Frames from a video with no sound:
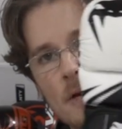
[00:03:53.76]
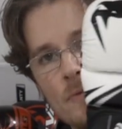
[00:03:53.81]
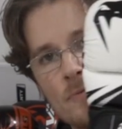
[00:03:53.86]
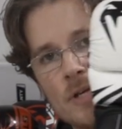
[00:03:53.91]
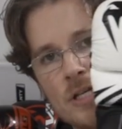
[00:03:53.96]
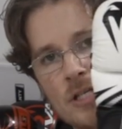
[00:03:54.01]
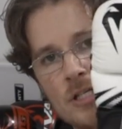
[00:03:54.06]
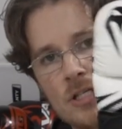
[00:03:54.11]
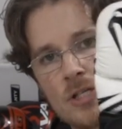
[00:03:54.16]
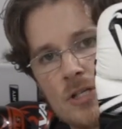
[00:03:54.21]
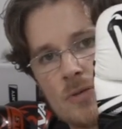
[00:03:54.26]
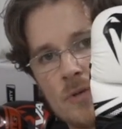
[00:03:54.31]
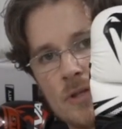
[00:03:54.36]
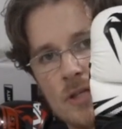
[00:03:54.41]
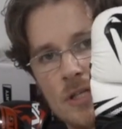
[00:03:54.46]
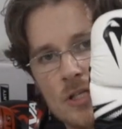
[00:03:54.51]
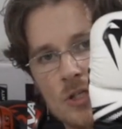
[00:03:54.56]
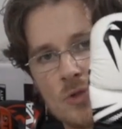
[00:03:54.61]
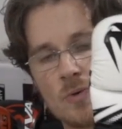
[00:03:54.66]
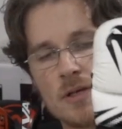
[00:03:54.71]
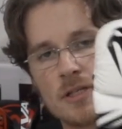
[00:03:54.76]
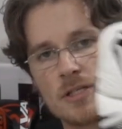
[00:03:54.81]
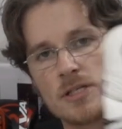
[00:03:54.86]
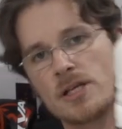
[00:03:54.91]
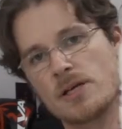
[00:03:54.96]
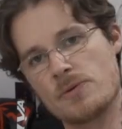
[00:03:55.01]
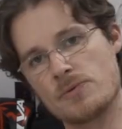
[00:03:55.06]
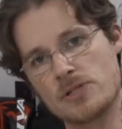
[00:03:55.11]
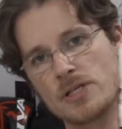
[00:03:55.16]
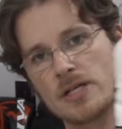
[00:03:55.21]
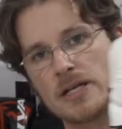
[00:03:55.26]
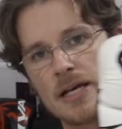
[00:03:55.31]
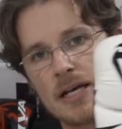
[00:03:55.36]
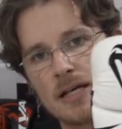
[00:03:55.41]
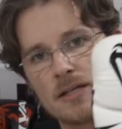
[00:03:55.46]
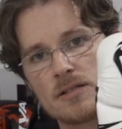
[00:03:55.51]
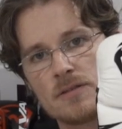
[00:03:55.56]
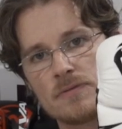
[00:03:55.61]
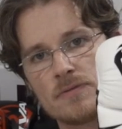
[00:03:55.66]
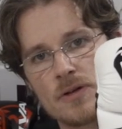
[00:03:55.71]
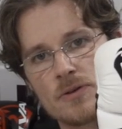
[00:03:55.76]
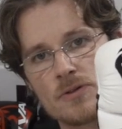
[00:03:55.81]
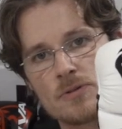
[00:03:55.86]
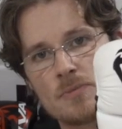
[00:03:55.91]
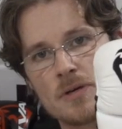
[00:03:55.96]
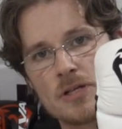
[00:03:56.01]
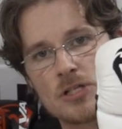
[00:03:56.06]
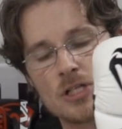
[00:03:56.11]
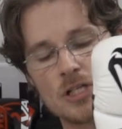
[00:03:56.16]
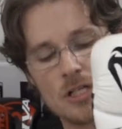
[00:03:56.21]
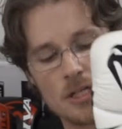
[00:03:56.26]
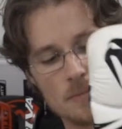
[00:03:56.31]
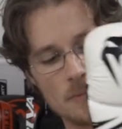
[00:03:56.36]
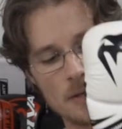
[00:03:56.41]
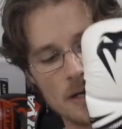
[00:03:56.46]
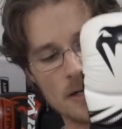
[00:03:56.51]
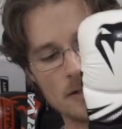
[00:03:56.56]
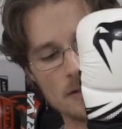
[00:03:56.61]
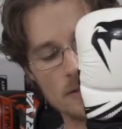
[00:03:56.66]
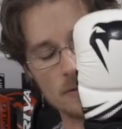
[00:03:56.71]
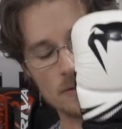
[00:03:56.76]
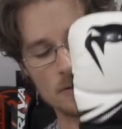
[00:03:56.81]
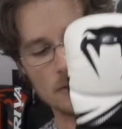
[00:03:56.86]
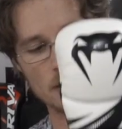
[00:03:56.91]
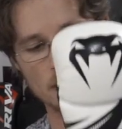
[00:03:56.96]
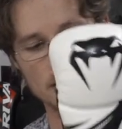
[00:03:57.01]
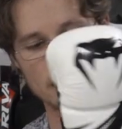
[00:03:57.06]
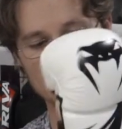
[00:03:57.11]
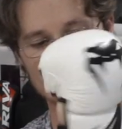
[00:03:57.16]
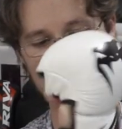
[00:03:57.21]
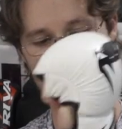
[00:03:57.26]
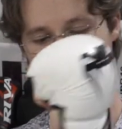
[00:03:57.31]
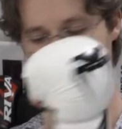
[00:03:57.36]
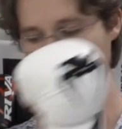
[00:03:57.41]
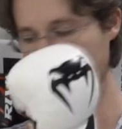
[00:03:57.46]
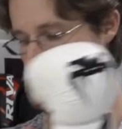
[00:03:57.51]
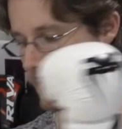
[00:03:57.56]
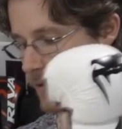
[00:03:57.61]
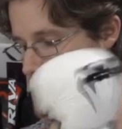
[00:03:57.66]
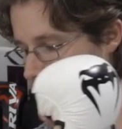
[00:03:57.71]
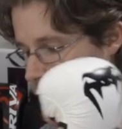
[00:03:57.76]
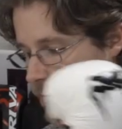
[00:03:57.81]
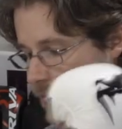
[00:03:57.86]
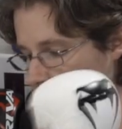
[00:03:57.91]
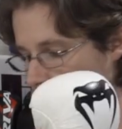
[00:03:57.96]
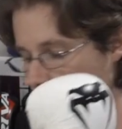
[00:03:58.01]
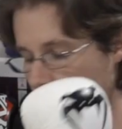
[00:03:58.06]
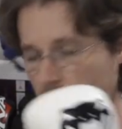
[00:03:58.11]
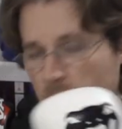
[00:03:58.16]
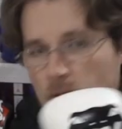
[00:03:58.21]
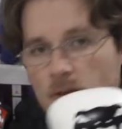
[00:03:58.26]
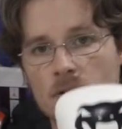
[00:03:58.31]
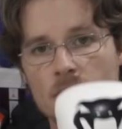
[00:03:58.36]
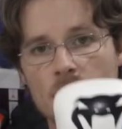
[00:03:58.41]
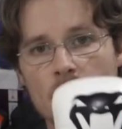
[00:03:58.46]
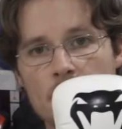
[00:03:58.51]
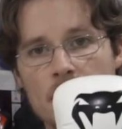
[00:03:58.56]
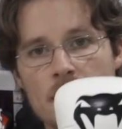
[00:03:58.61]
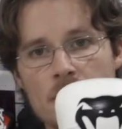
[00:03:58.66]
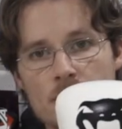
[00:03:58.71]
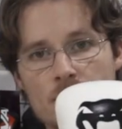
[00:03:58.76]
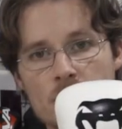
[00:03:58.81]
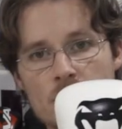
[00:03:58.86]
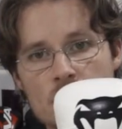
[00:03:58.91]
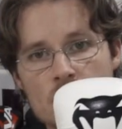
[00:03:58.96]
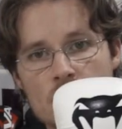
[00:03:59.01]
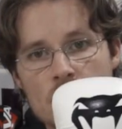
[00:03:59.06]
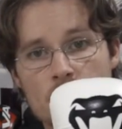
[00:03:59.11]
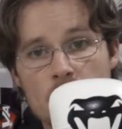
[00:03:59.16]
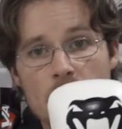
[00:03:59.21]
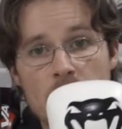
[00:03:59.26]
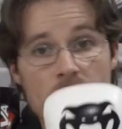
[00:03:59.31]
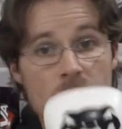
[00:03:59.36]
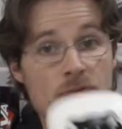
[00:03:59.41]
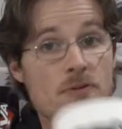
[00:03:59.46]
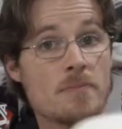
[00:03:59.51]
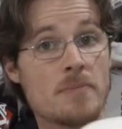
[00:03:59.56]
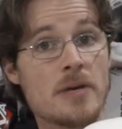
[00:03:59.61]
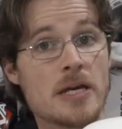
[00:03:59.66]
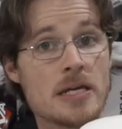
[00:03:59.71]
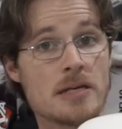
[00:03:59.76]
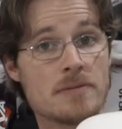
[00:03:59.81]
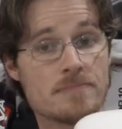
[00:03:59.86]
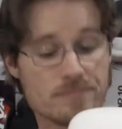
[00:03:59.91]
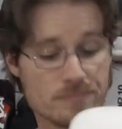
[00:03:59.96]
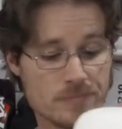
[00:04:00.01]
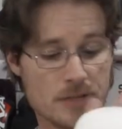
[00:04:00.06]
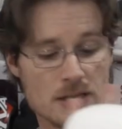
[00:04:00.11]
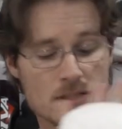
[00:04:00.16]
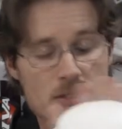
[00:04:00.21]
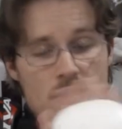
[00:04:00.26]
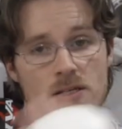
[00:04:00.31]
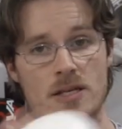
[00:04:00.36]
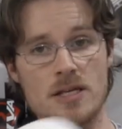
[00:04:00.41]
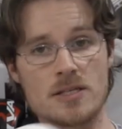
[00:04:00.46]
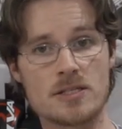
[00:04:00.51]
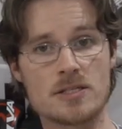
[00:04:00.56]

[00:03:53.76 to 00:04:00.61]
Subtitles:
wrist with this one. So that was the negative I was mentioning about the wrist part. For me, that's, as I